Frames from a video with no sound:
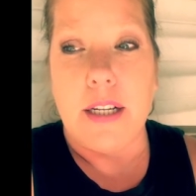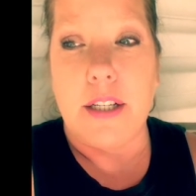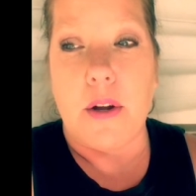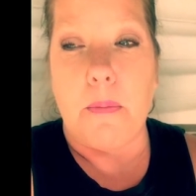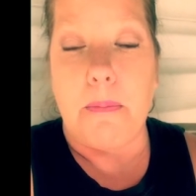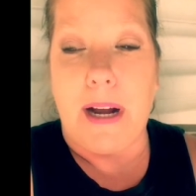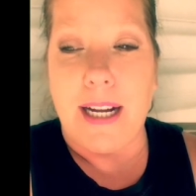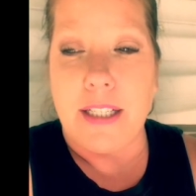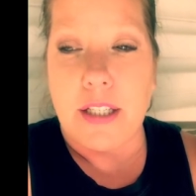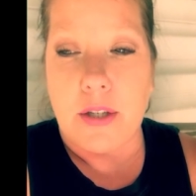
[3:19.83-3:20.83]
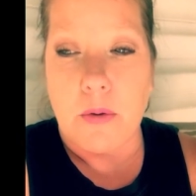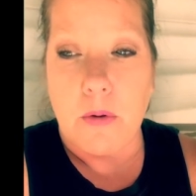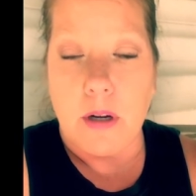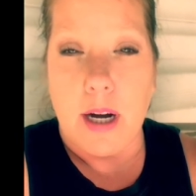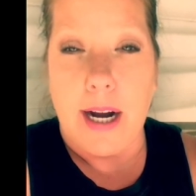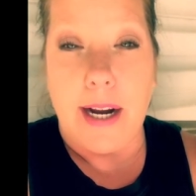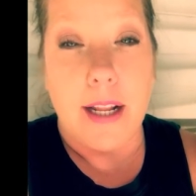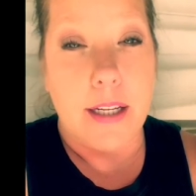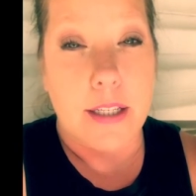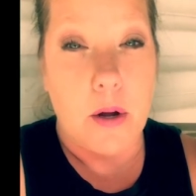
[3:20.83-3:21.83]
So my story,
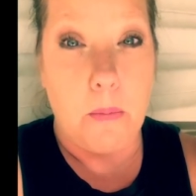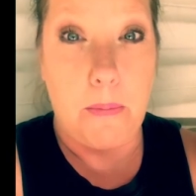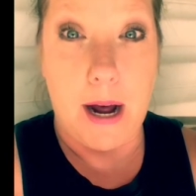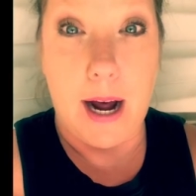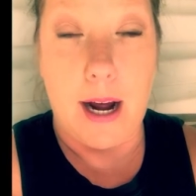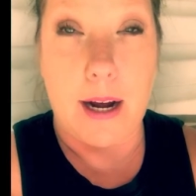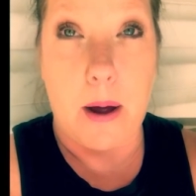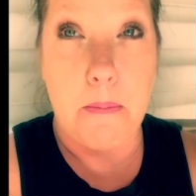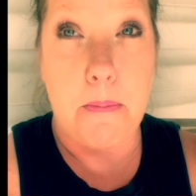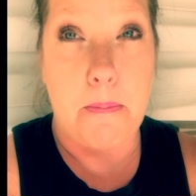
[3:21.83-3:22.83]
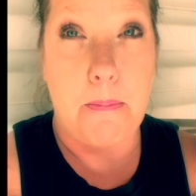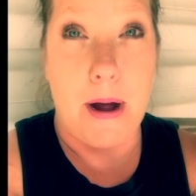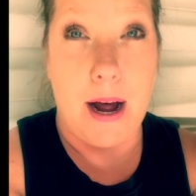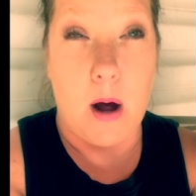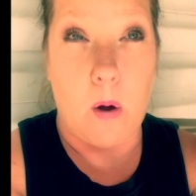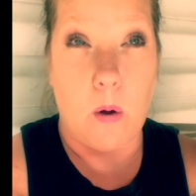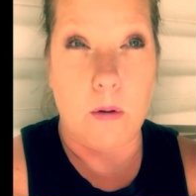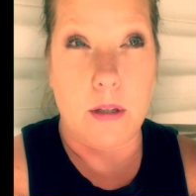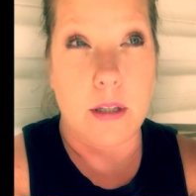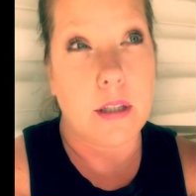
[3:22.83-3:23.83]
let's go back
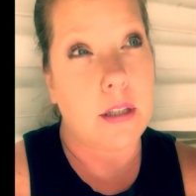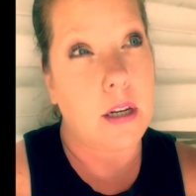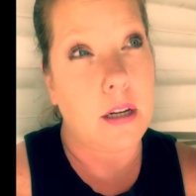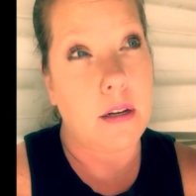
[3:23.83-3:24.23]
about